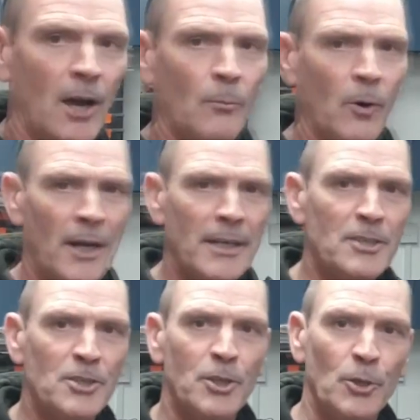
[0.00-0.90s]
What I
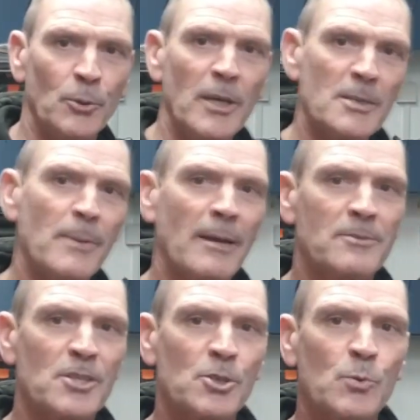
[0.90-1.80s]
need to do is be able
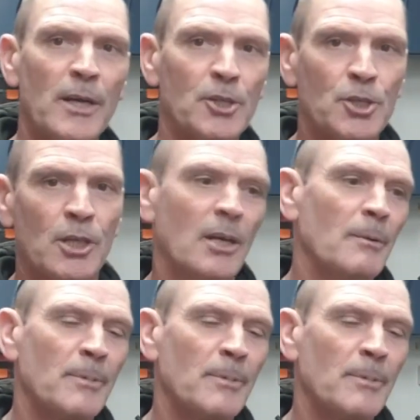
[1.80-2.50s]
to switch